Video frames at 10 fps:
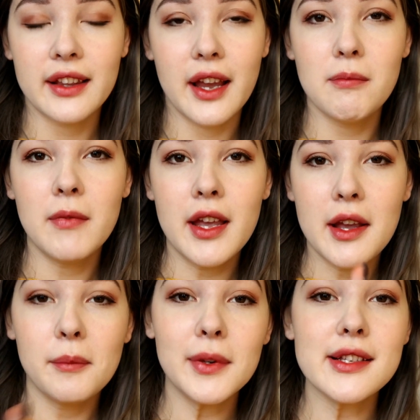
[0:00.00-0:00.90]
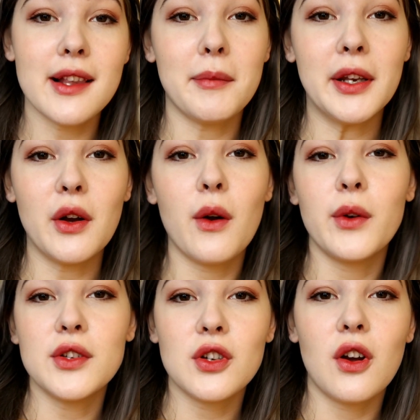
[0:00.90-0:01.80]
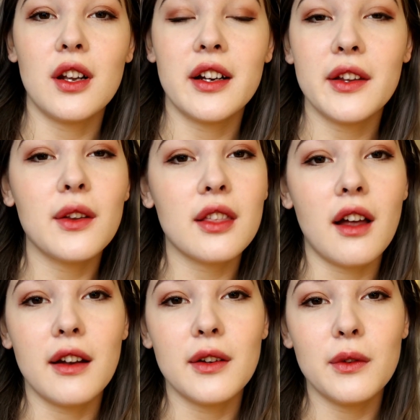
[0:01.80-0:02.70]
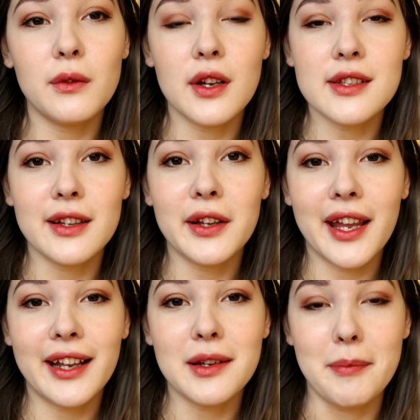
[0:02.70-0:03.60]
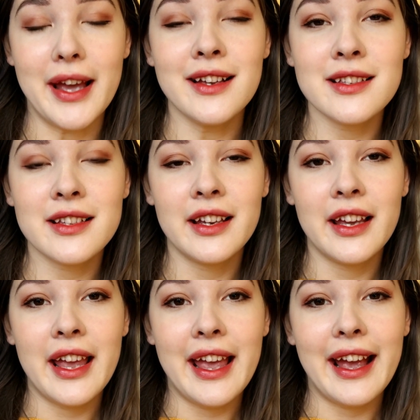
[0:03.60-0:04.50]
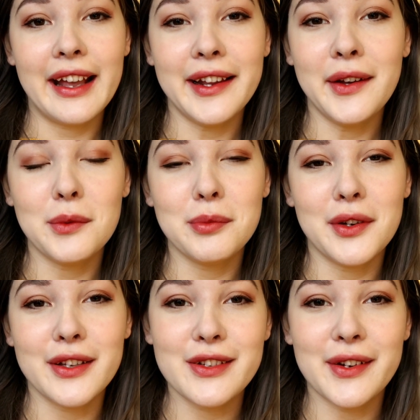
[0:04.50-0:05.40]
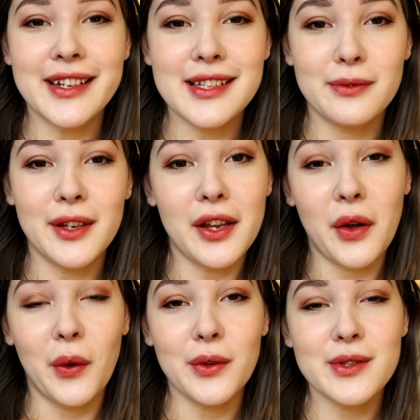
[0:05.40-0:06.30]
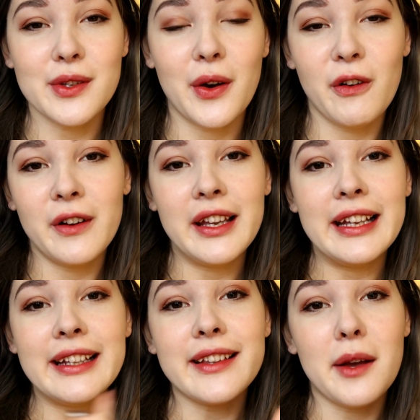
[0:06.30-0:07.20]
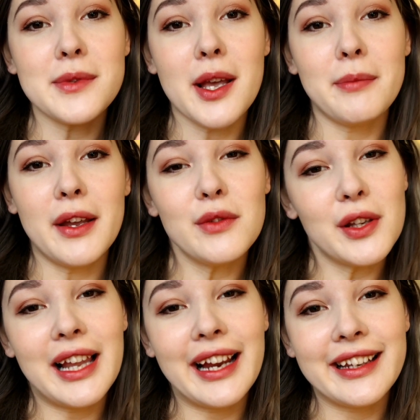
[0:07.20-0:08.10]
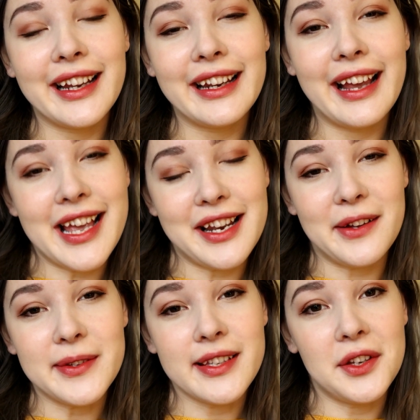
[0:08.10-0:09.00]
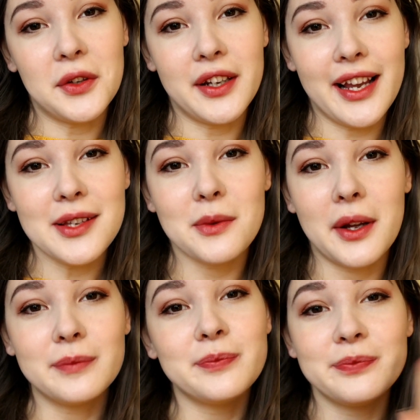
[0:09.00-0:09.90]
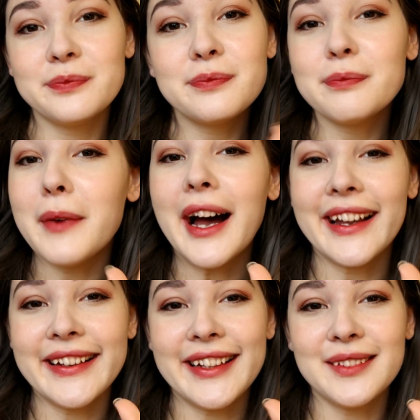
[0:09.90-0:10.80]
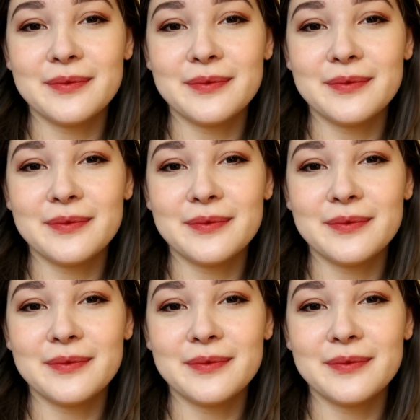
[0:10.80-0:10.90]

them. Please let me know which color you thought was looking the best. And I hope you enjoyed this video. So thumbs up if you liked it, and I'll see you in the next one. Bye.